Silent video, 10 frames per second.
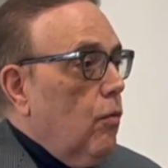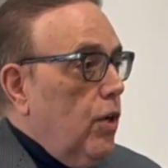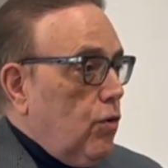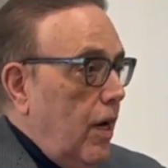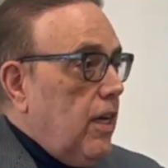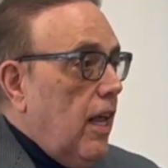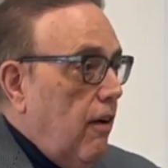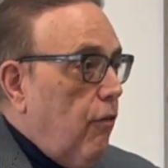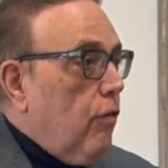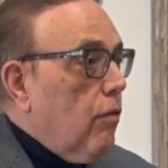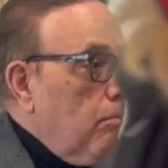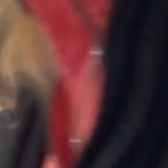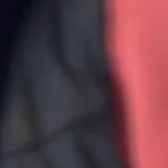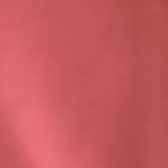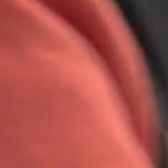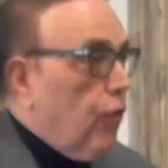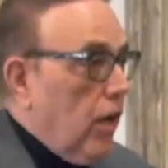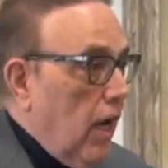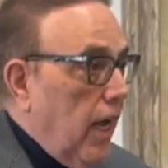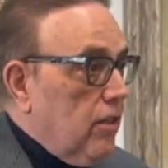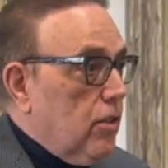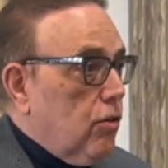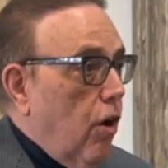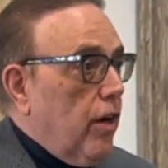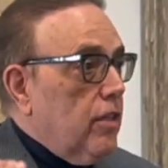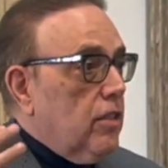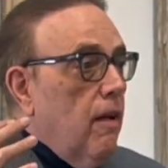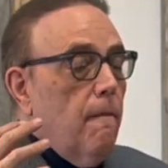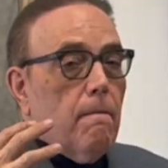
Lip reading: We tried to have many different kinds, as long as